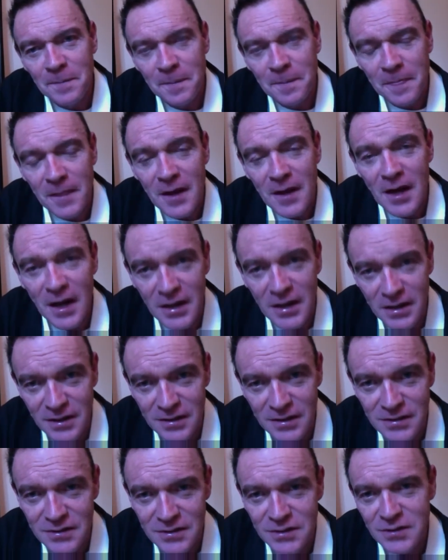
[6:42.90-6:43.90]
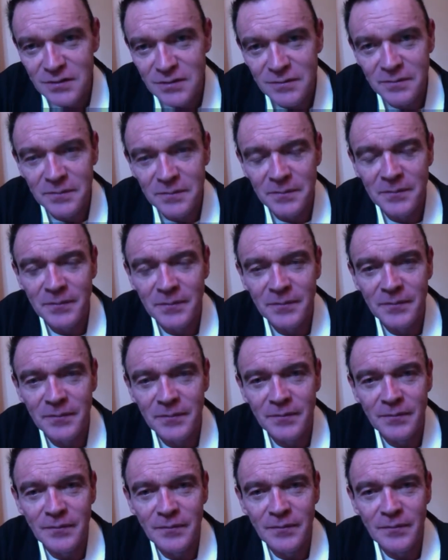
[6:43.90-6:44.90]
Kindness.
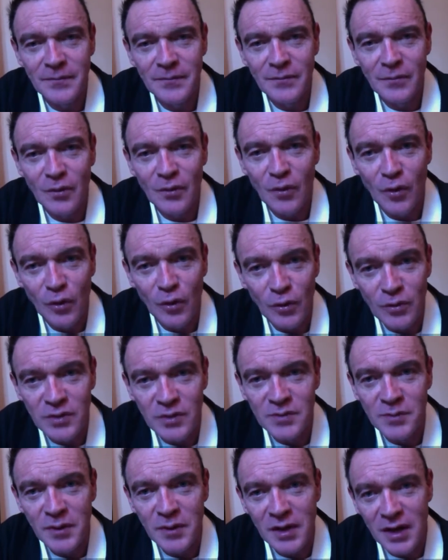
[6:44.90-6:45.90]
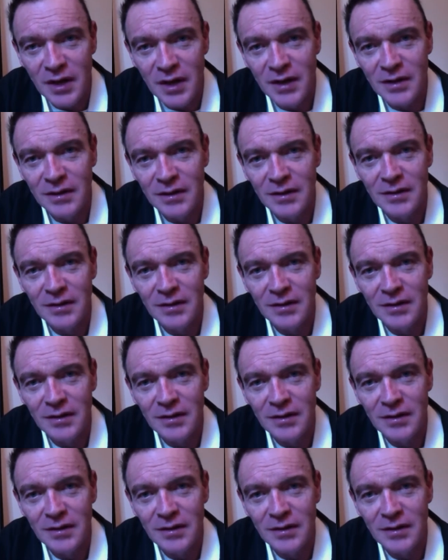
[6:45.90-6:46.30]
Always be kind.